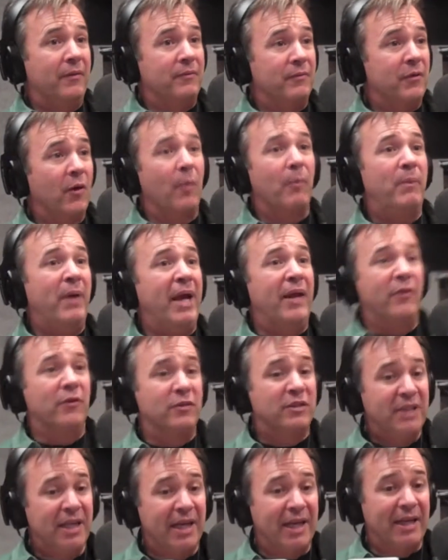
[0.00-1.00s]
don't pay their
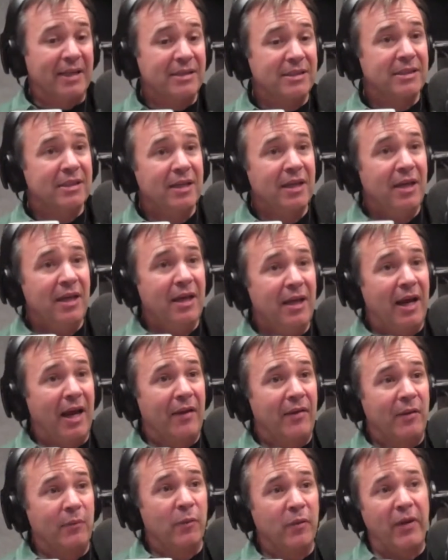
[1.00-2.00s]
tickets,
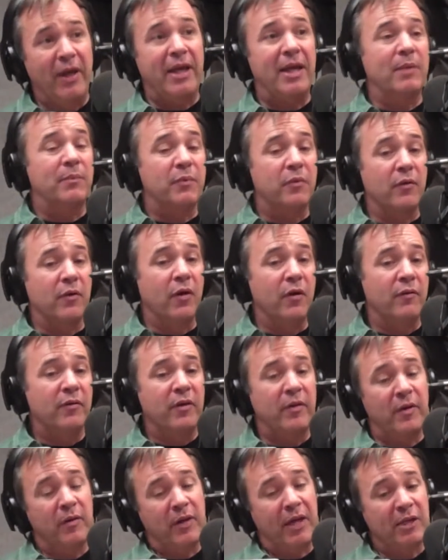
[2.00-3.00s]
and then when they get pulled over,
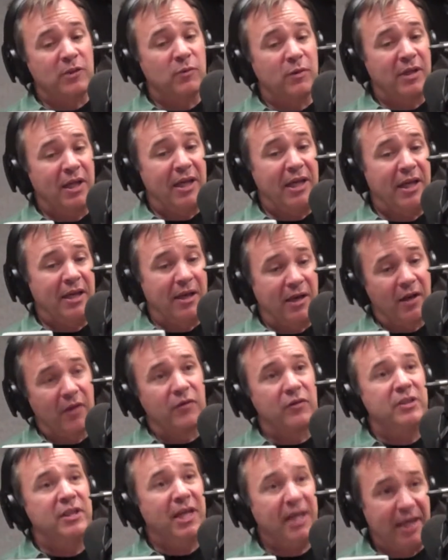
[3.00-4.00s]
guess what they get?
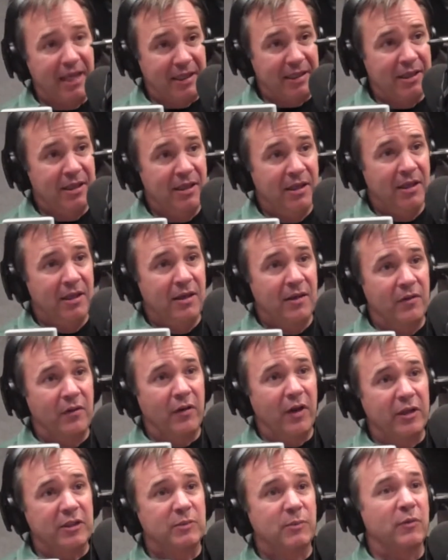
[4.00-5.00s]
Another ticket. They're
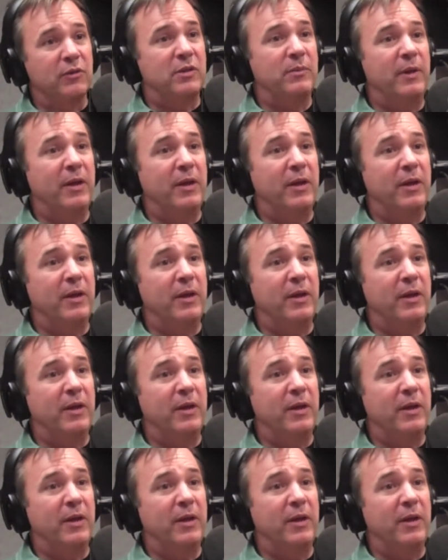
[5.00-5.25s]
not supposed to